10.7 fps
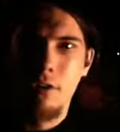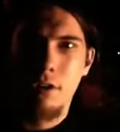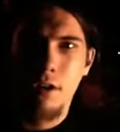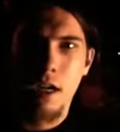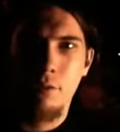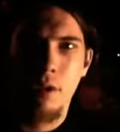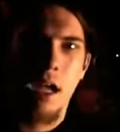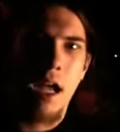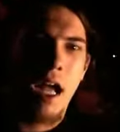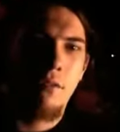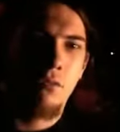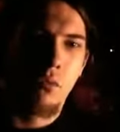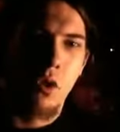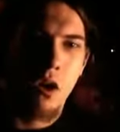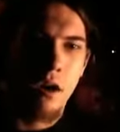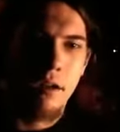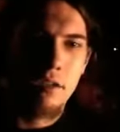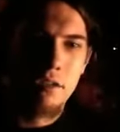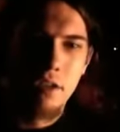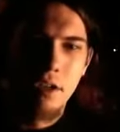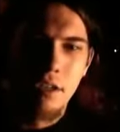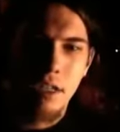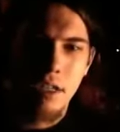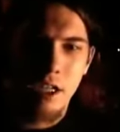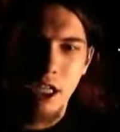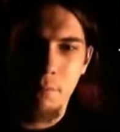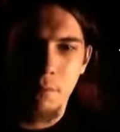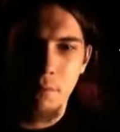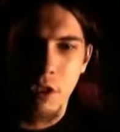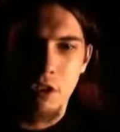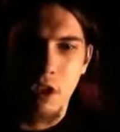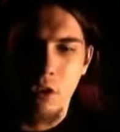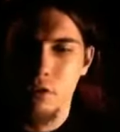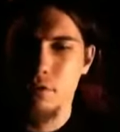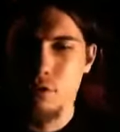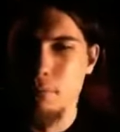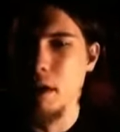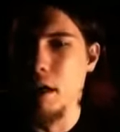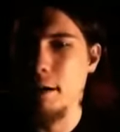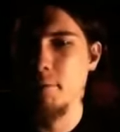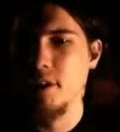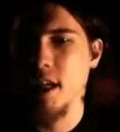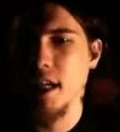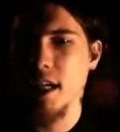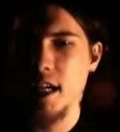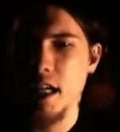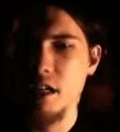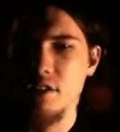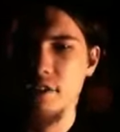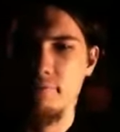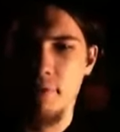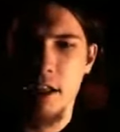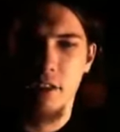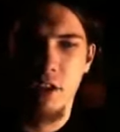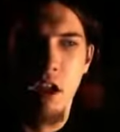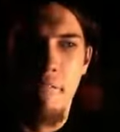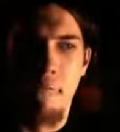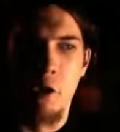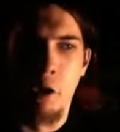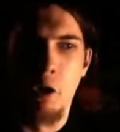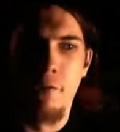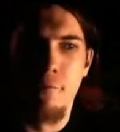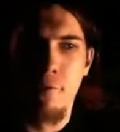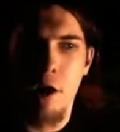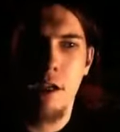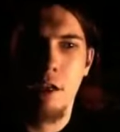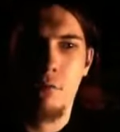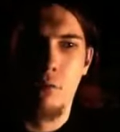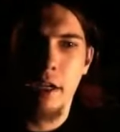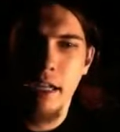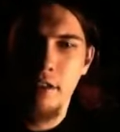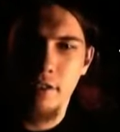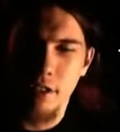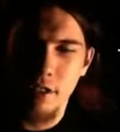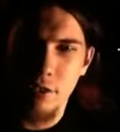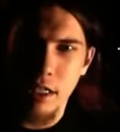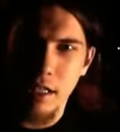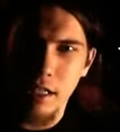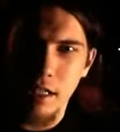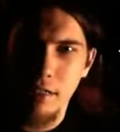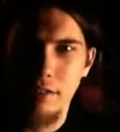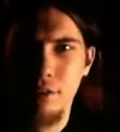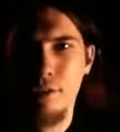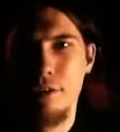Okay, we have laws that keep adults from manipulating kids in place for good fucking reason, you idiot.